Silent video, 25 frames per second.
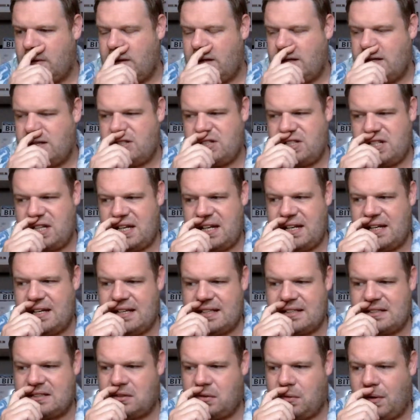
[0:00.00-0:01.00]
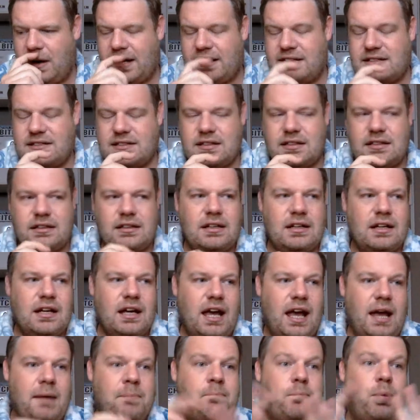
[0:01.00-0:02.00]
she is quite
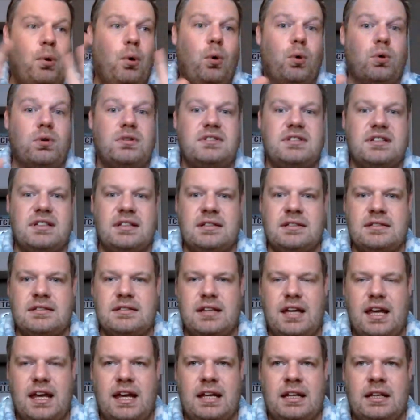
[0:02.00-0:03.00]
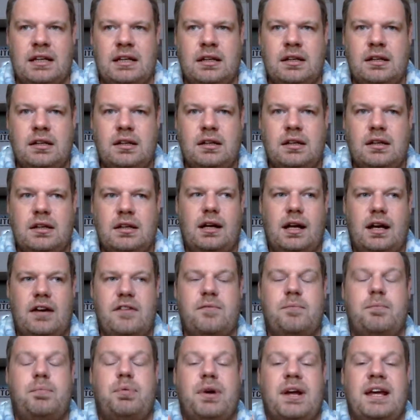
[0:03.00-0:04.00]
important in kind
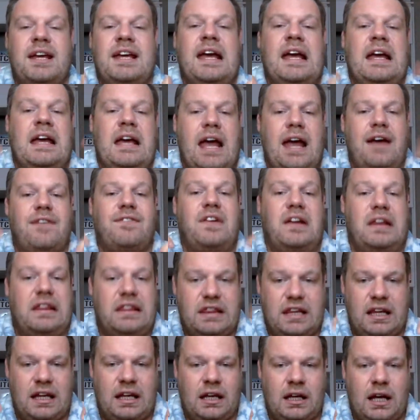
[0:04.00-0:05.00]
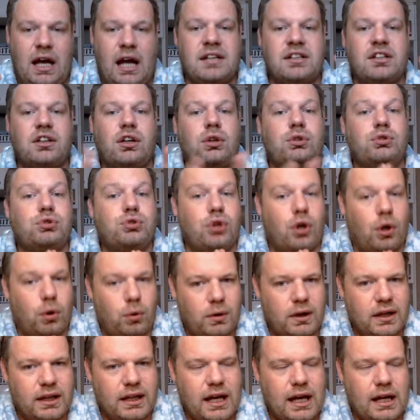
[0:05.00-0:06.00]
of bringing everything under control
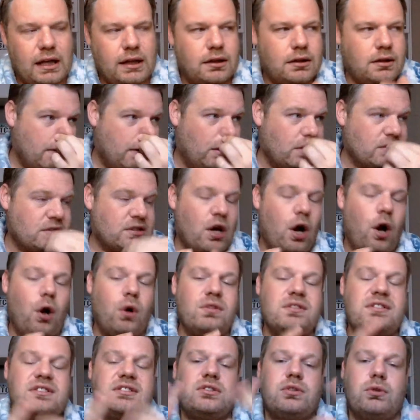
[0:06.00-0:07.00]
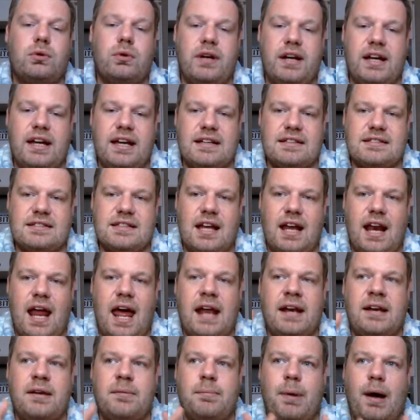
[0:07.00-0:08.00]
again. Because the whole story is that
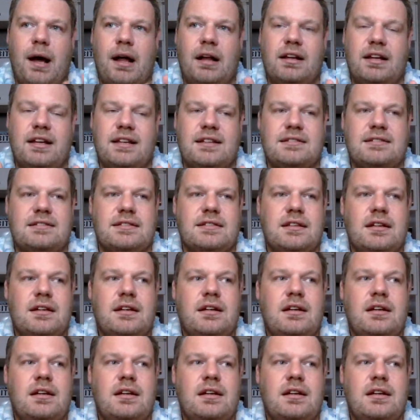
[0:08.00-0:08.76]
Annabelle is